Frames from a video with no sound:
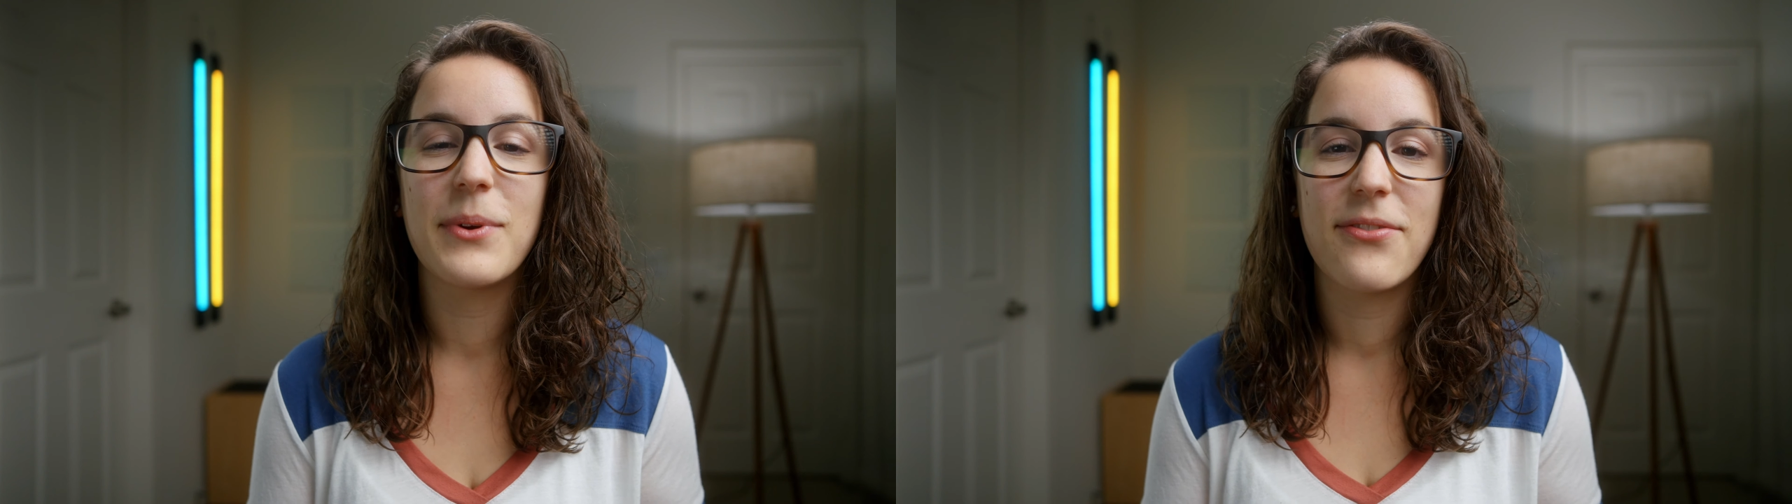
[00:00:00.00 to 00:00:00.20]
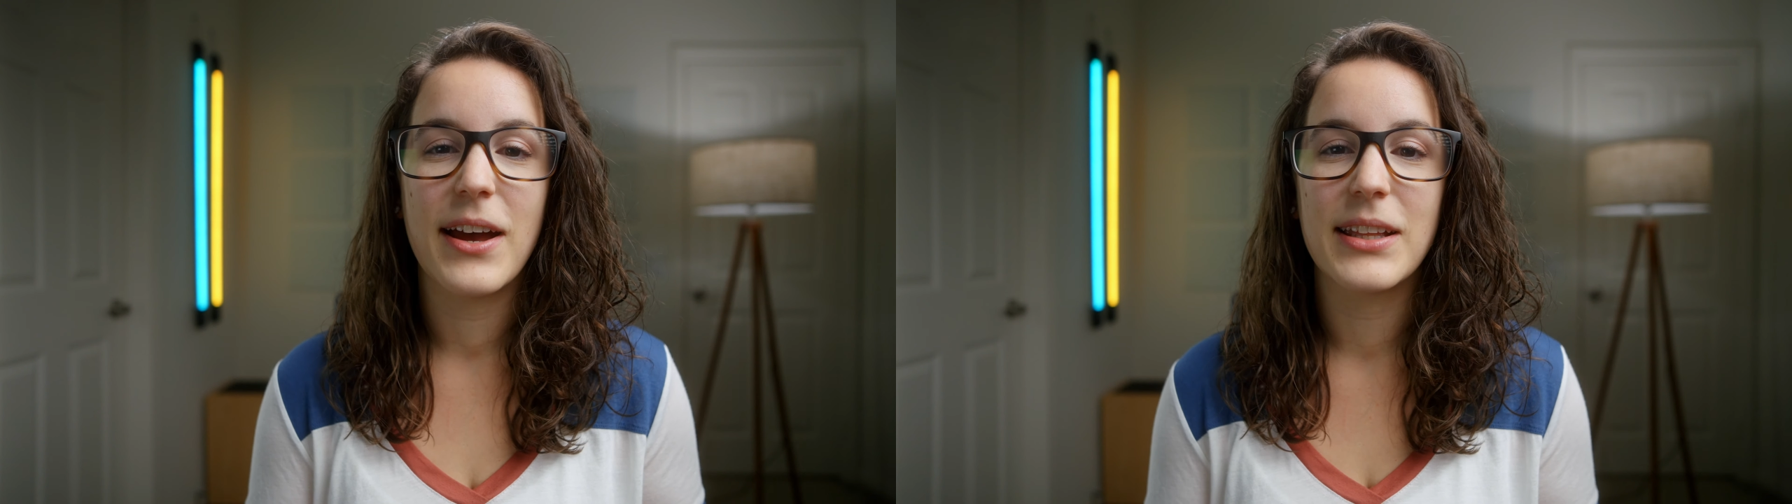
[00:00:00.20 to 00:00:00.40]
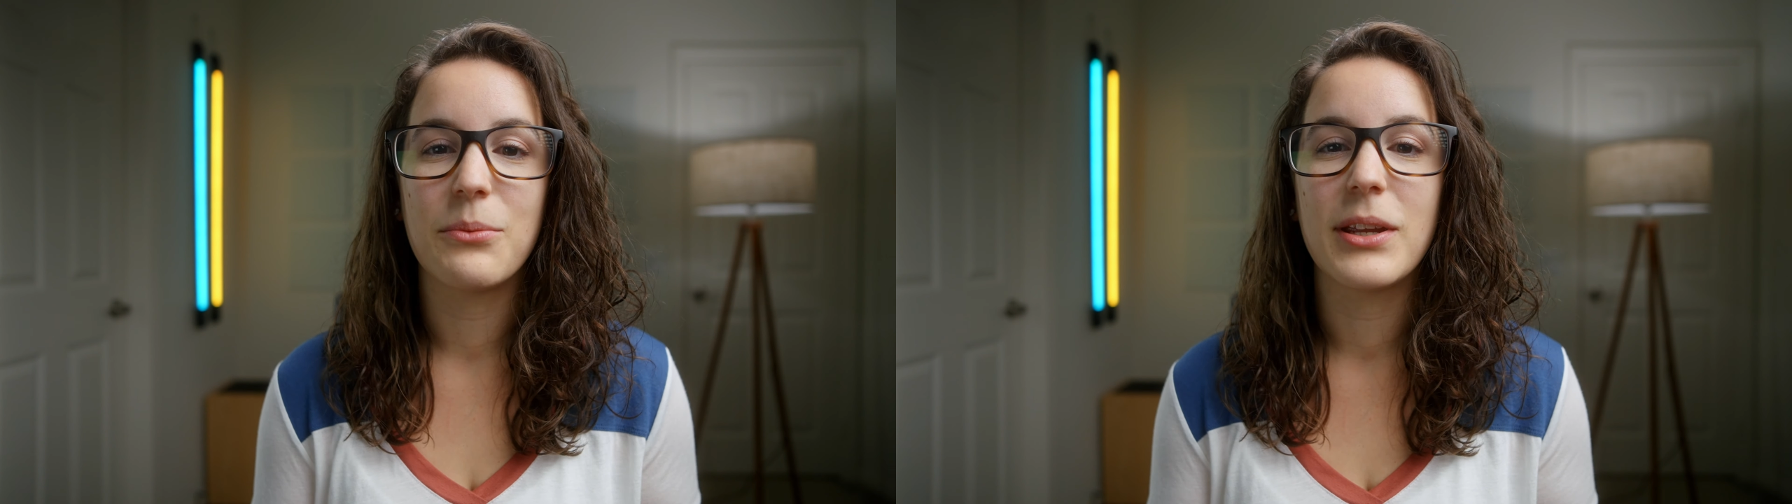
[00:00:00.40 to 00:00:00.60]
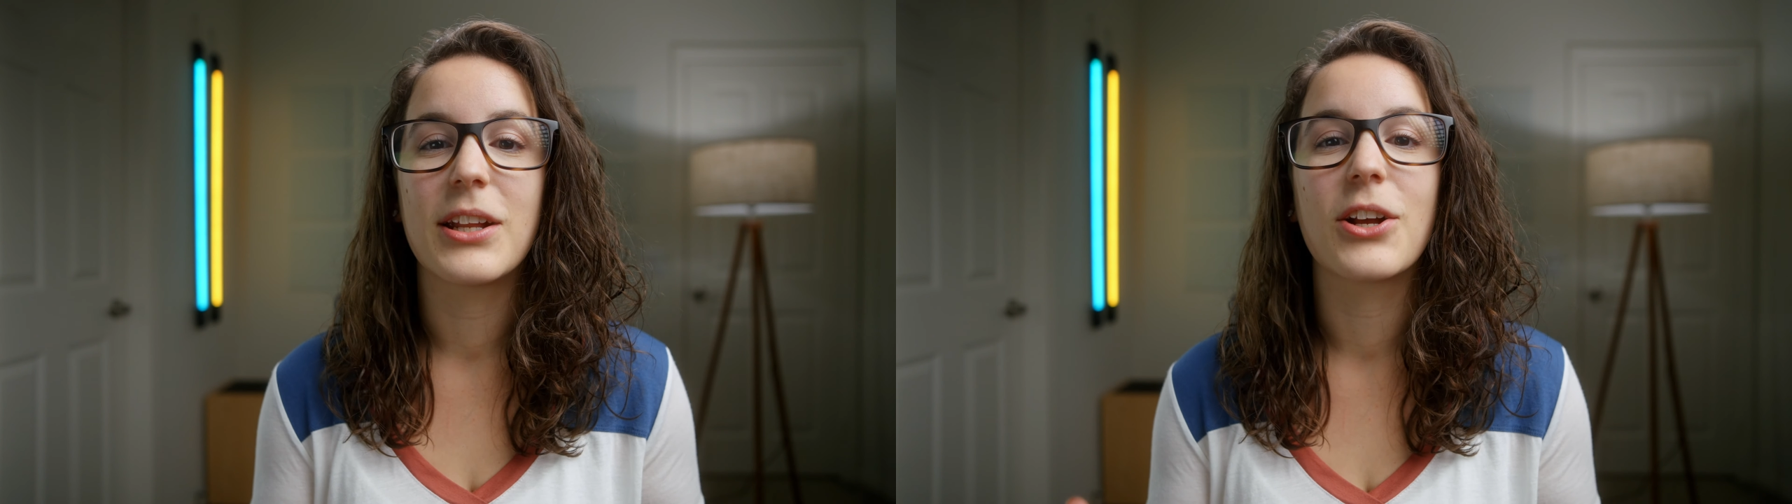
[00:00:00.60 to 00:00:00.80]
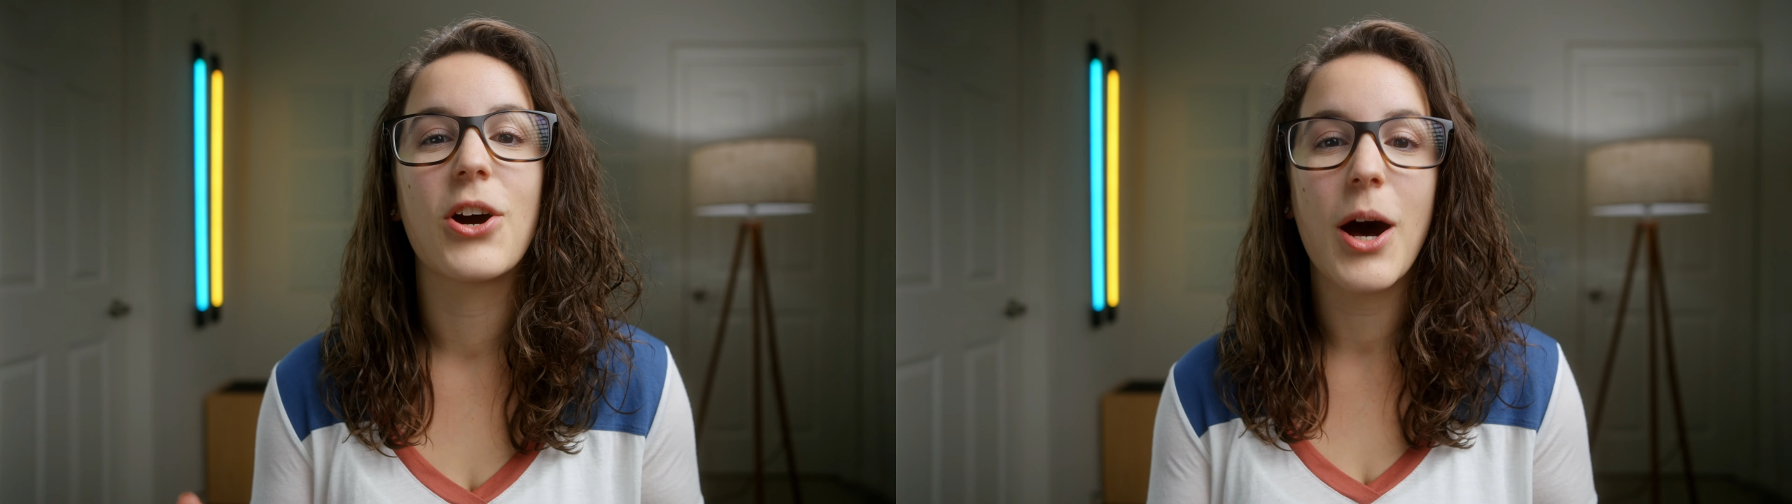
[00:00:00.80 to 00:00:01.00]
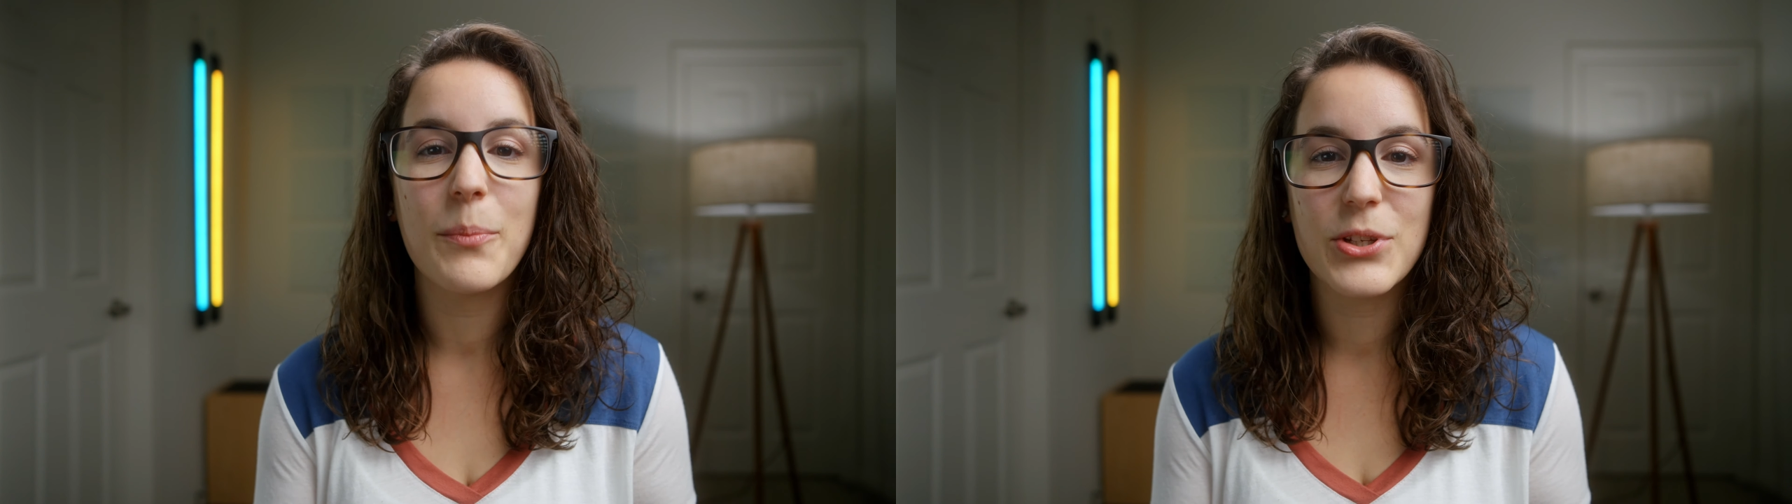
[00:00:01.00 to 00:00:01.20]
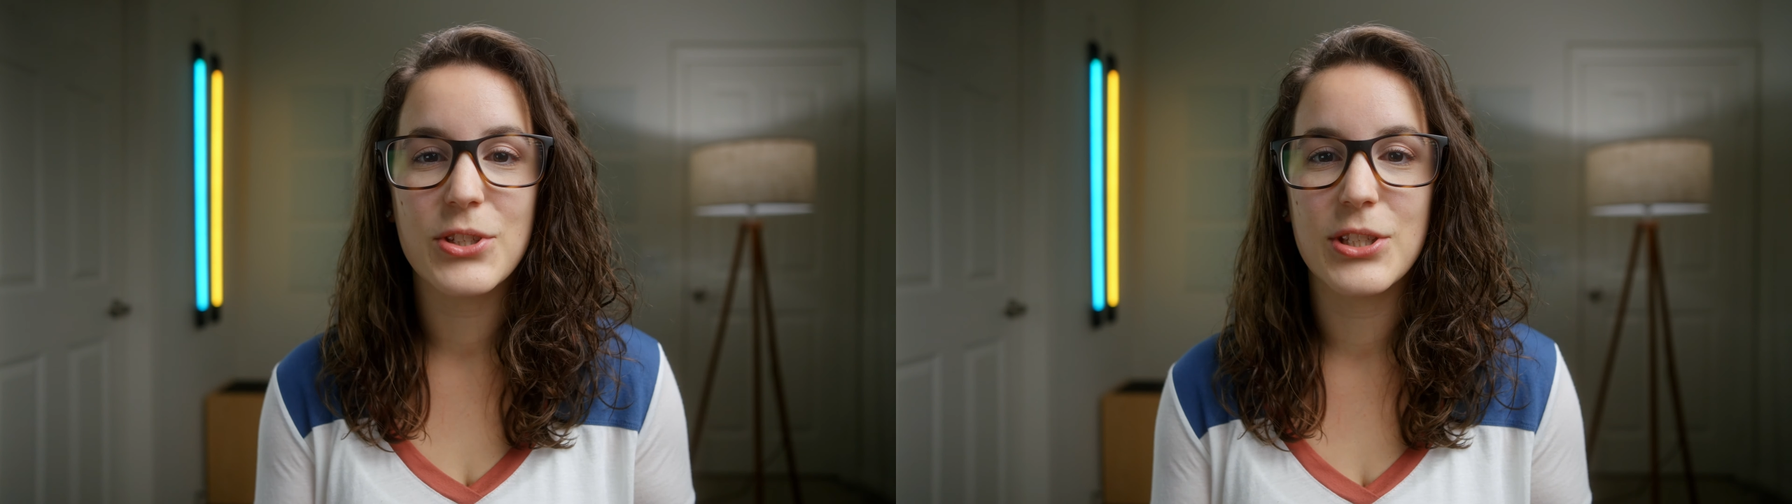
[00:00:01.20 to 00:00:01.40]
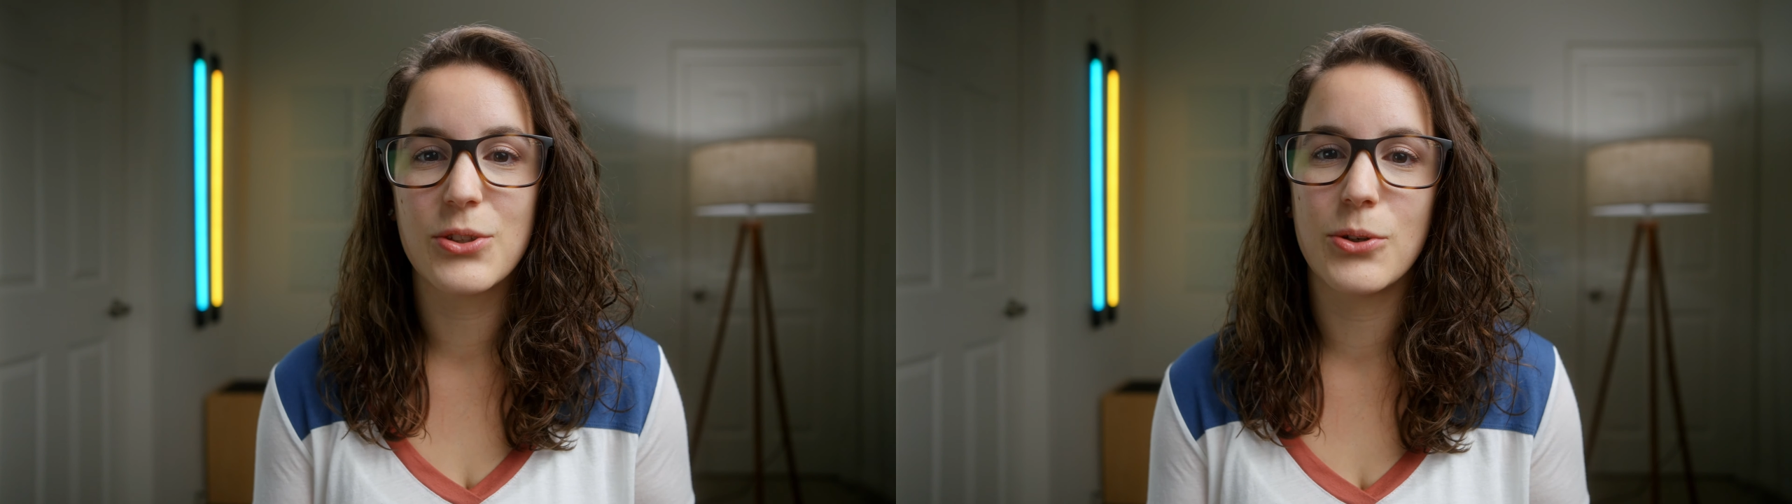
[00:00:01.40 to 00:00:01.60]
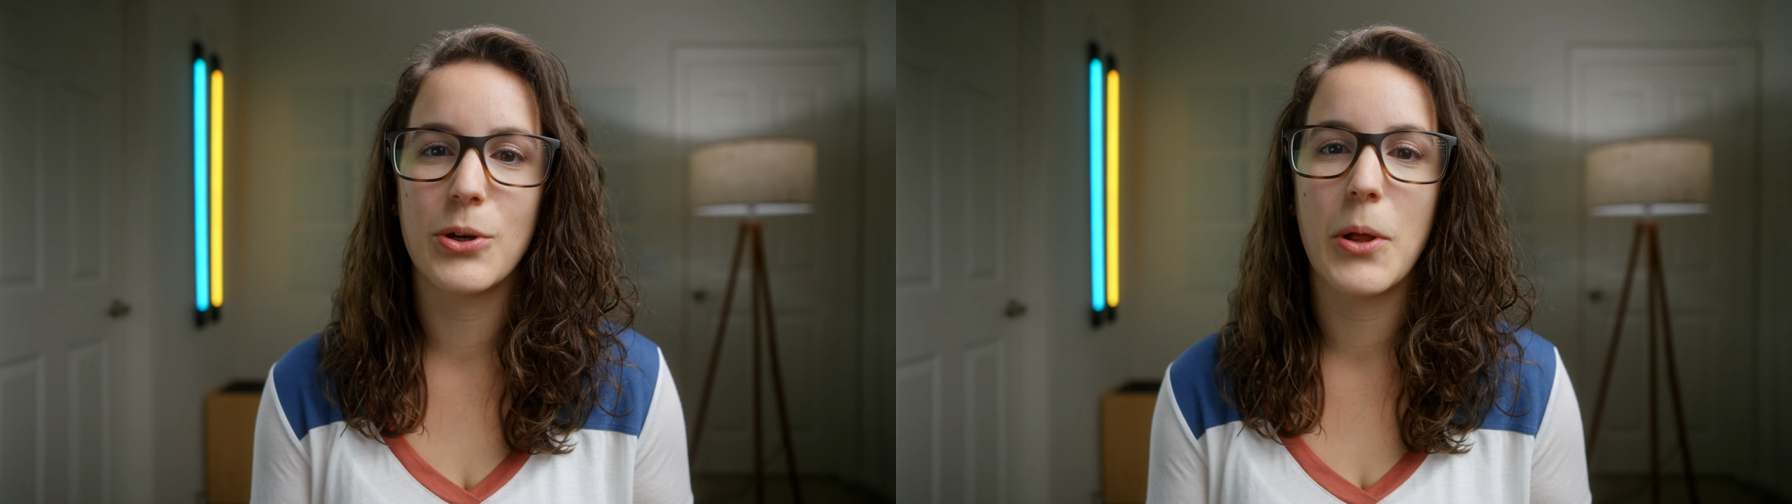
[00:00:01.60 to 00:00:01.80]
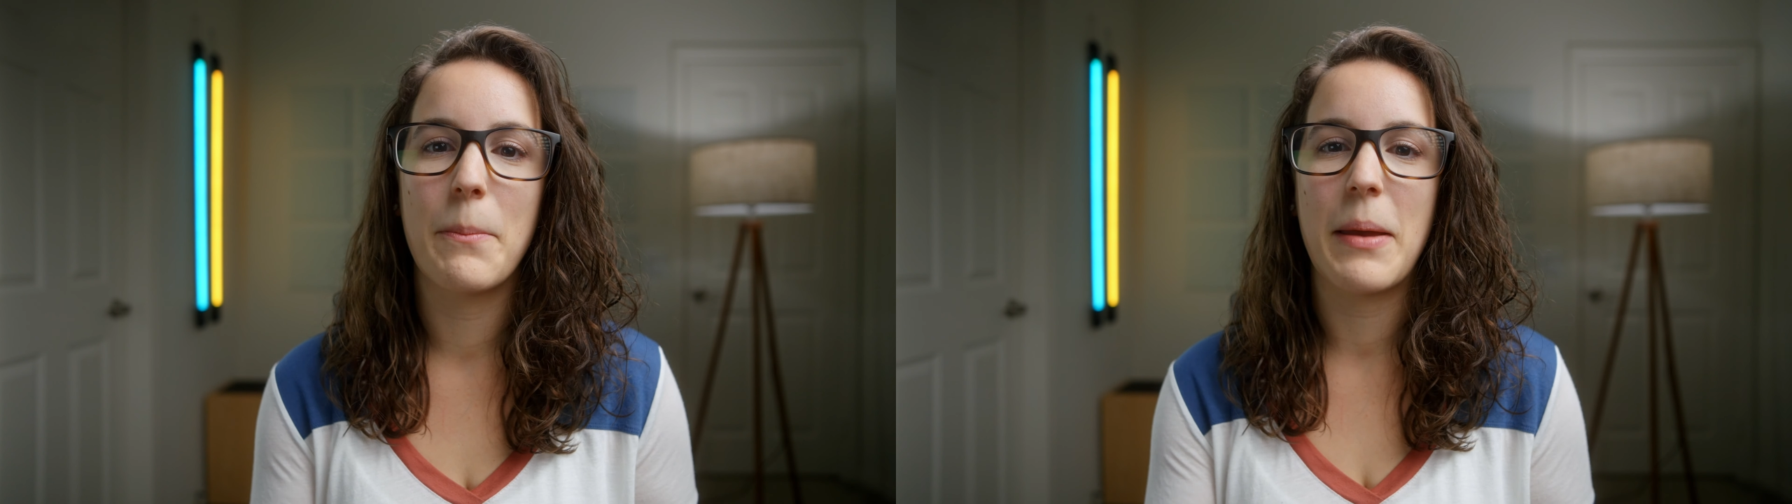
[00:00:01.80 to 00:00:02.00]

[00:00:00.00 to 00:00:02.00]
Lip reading: we found that we could accomplish this goal